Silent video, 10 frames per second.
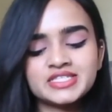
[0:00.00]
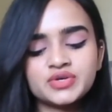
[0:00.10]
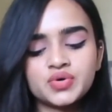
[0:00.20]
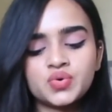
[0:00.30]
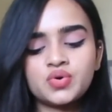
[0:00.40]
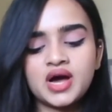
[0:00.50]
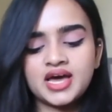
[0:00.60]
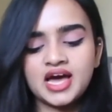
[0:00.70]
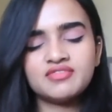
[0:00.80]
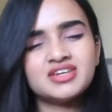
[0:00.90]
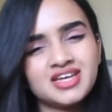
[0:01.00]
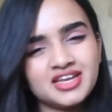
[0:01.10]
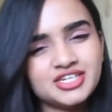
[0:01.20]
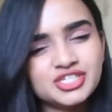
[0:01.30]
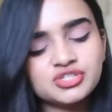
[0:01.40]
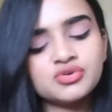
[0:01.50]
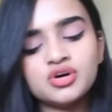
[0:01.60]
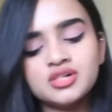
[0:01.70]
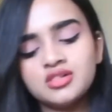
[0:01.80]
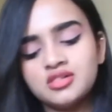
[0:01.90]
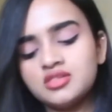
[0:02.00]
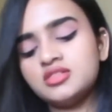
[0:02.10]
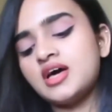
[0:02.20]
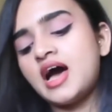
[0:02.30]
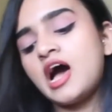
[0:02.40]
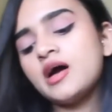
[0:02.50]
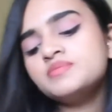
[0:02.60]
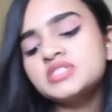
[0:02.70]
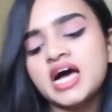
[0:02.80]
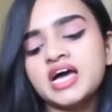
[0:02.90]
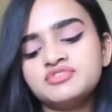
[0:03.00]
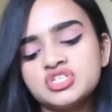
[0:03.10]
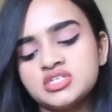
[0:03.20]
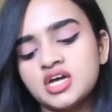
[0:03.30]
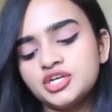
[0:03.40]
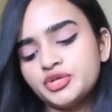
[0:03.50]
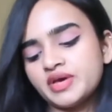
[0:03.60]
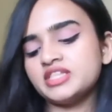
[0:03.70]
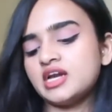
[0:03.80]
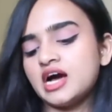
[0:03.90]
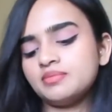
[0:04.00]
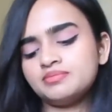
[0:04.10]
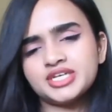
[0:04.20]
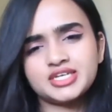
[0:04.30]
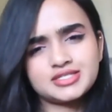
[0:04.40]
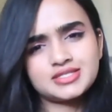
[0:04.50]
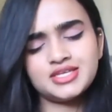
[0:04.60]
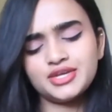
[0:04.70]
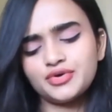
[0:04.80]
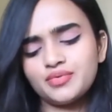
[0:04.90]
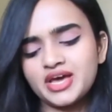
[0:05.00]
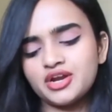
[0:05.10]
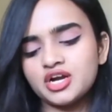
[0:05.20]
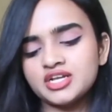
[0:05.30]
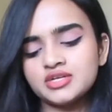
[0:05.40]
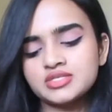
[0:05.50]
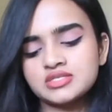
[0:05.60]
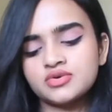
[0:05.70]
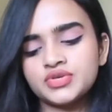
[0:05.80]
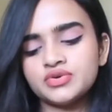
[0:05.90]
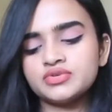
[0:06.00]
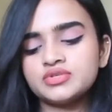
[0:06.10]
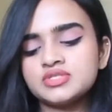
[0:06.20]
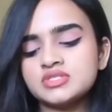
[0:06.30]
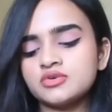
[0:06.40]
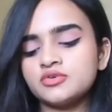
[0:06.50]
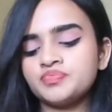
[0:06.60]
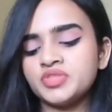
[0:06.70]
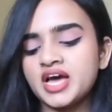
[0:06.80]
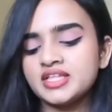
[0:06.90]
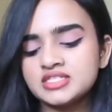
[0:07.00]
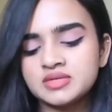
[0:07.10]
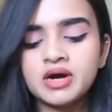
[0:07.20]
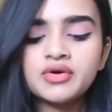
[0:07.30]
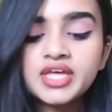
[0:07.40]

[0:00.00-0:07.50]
so I haven't done it to all the apps. I have just done it to weather app because, you know, why not? It looks so cute. So yeah, that's about